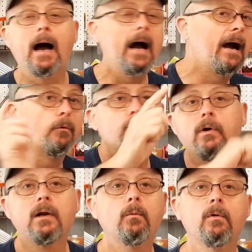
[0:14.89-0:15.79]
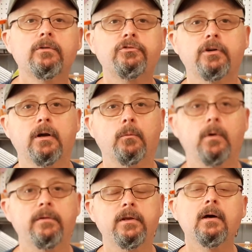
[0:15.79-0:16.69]
I really want to share it
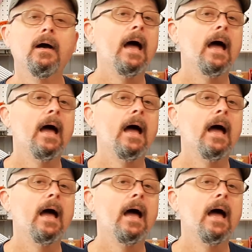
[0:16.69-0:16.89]
with you,